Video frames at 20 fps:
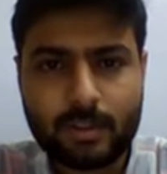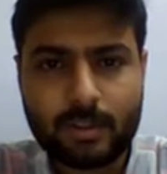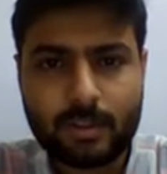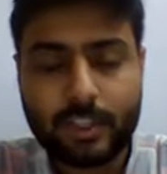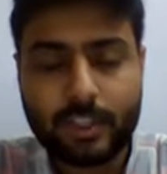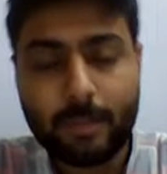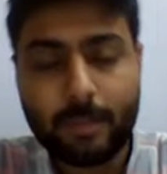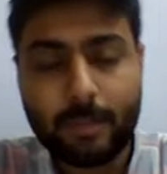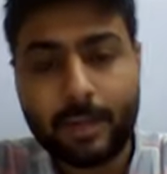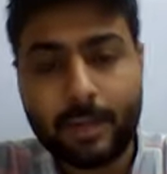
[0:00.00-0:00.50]

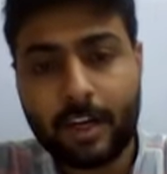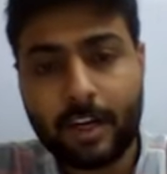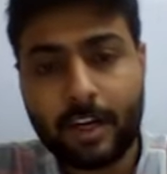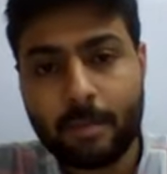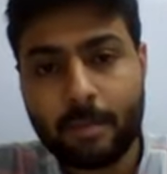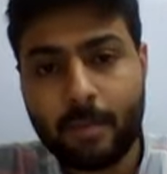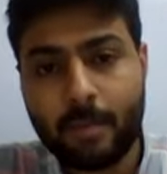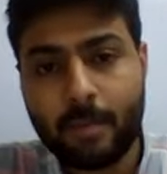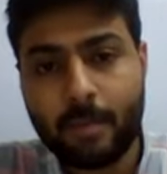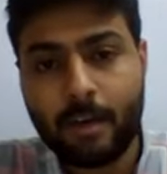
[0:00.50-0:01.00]
Chapter
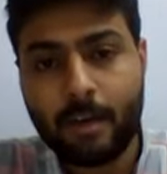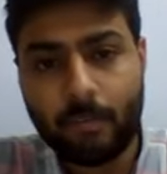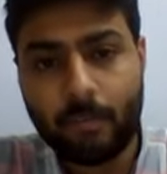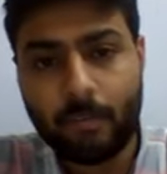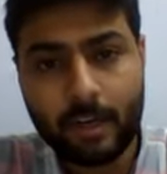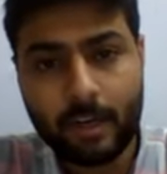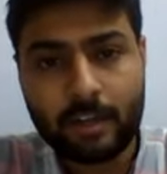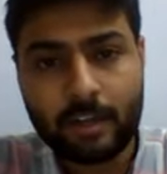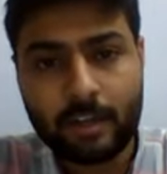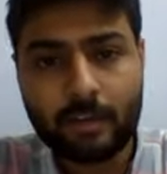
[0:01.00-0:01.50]
number
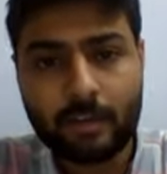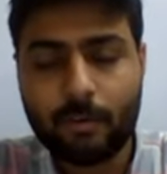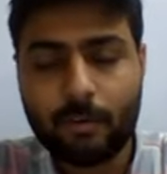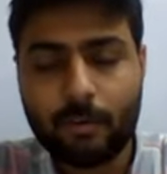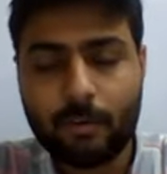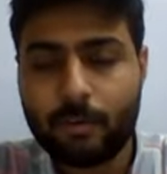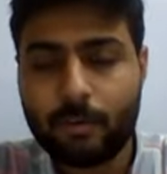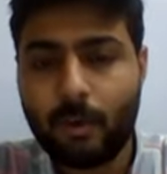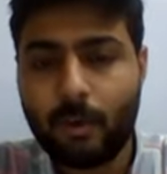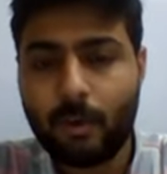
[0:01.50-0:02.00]
1
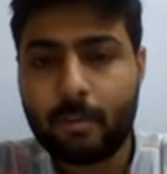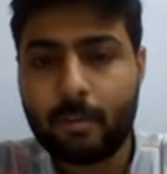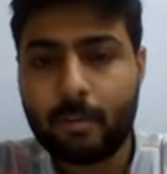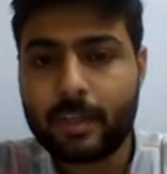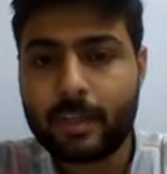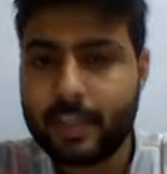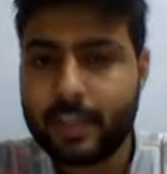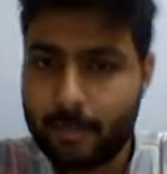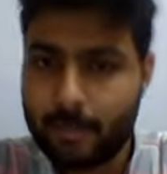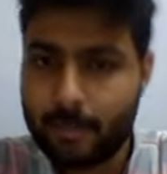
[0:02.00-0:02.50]
from
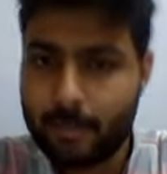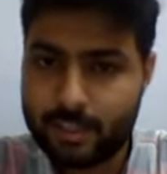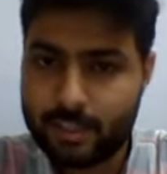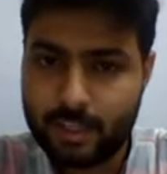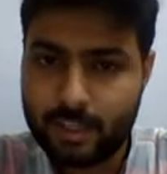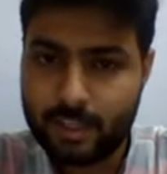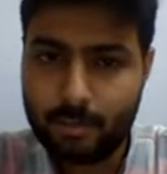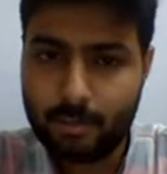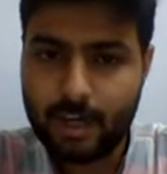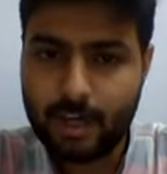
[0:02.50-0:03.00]

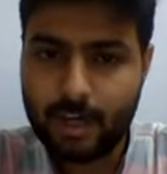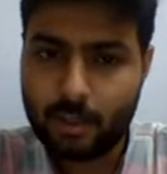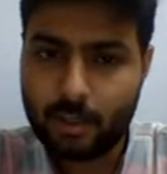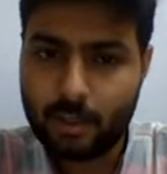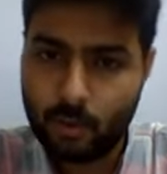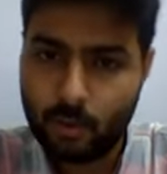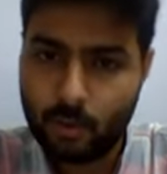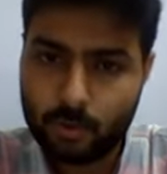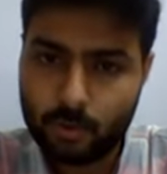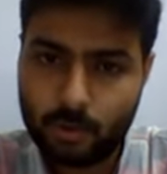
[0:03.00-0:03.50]
chemistry part
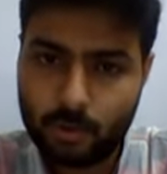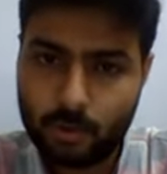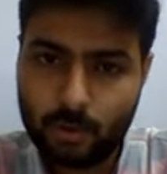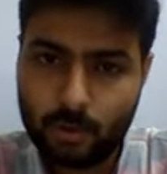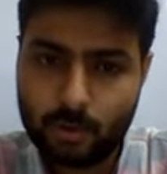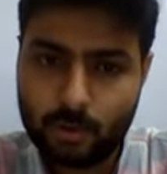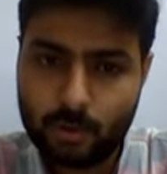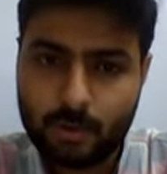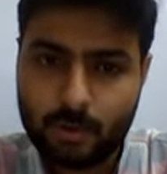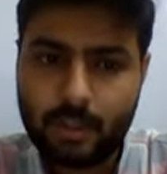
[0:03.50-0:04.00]

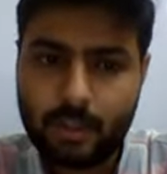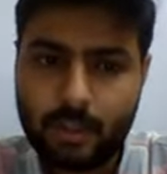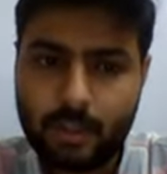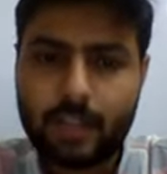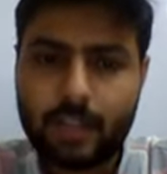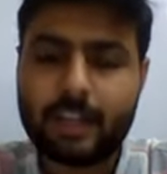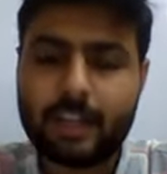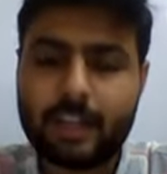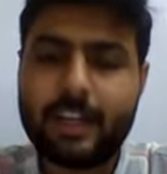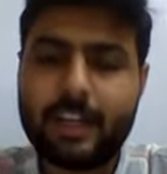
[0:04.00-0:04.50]
also,
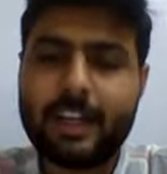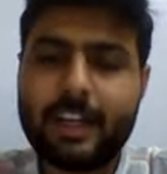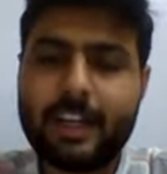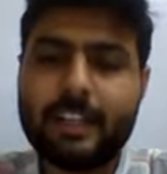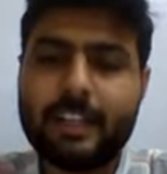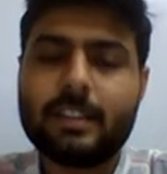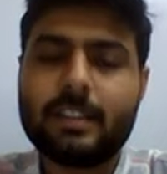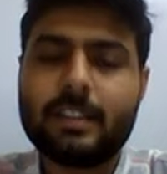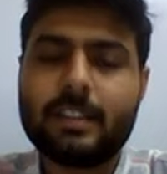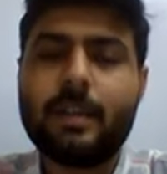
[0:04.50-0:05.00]
that
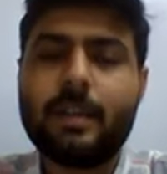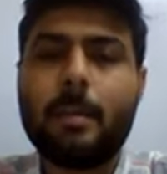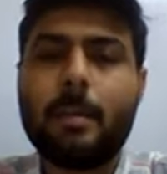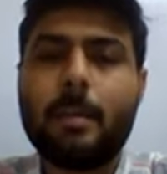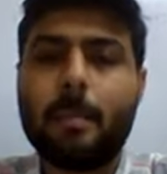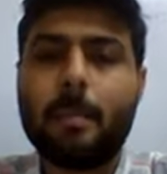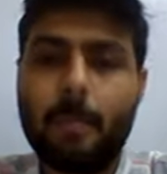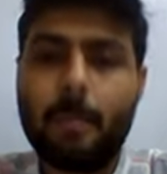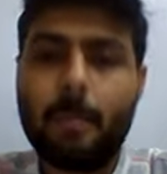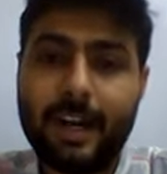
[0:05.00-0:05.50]
is
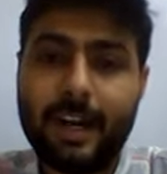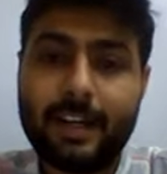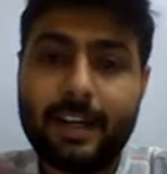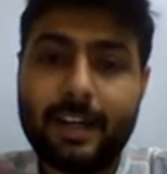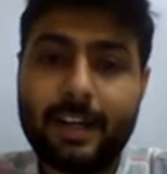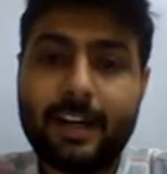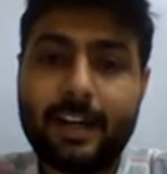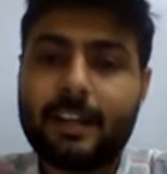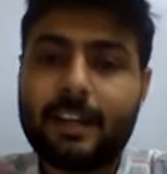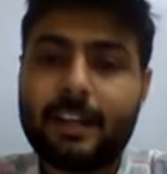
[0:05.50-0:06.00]

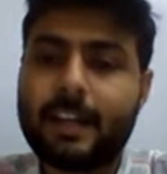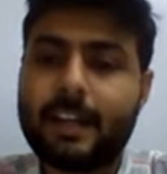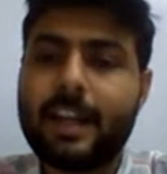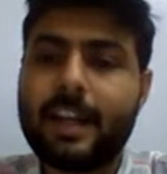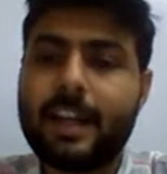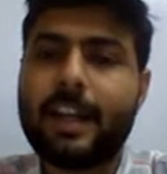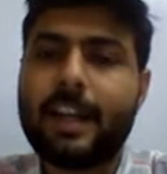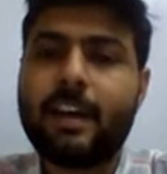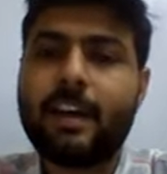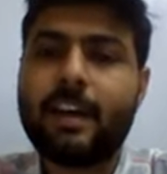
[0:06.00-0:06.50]
matter
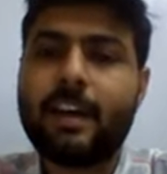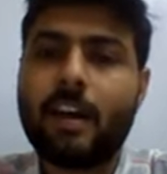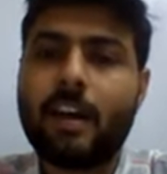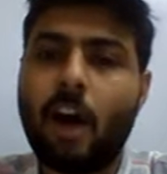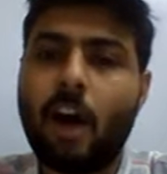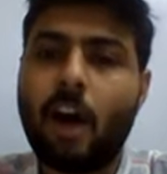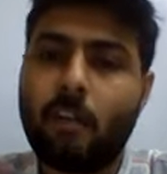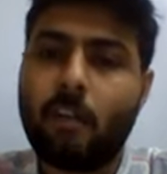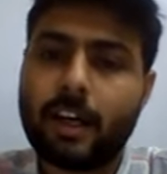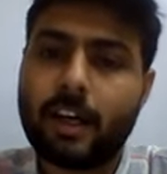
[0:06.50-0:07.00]
in
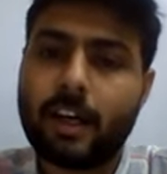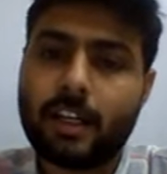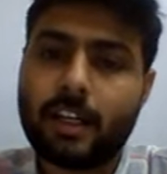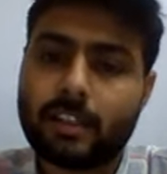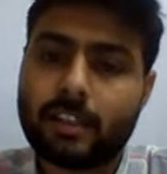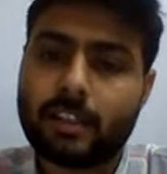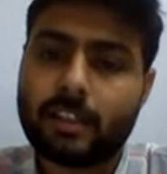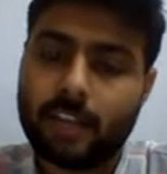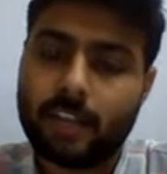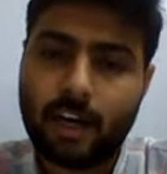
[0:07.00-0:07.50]
our
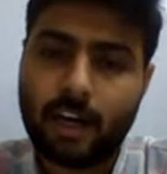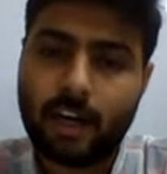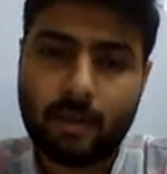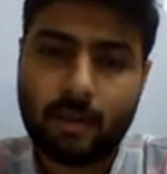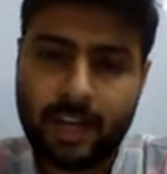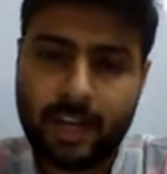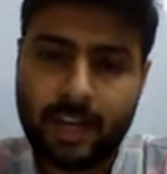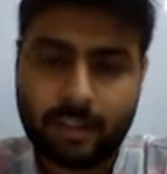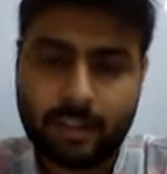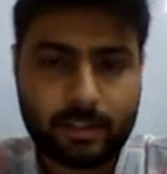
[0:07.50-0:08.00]

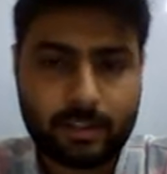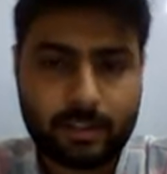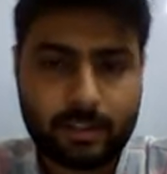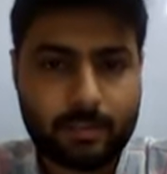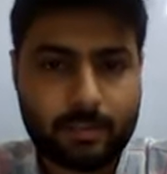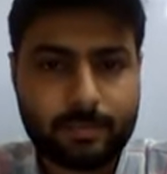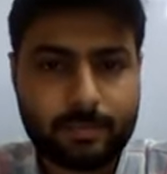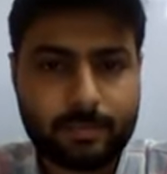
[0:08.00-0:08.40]
surroundings.